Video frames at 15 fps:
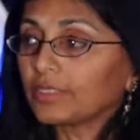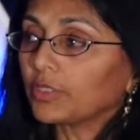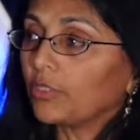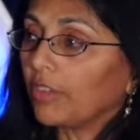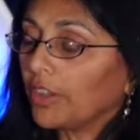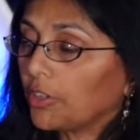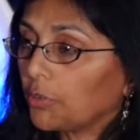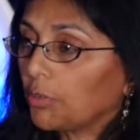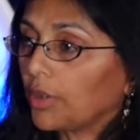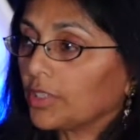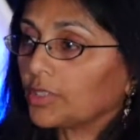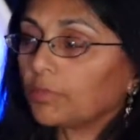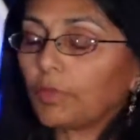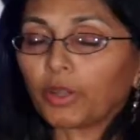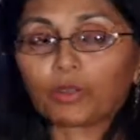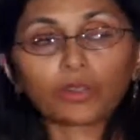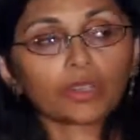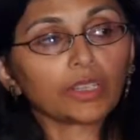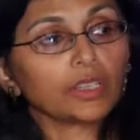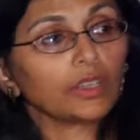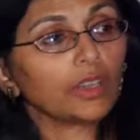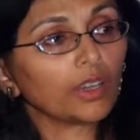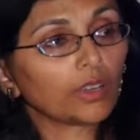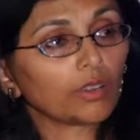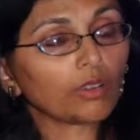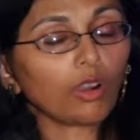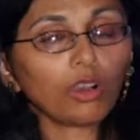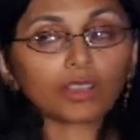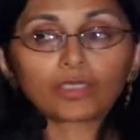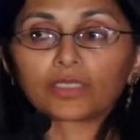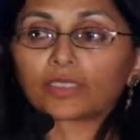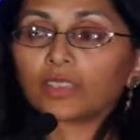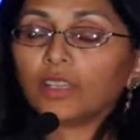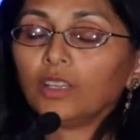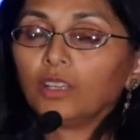greater prosperity across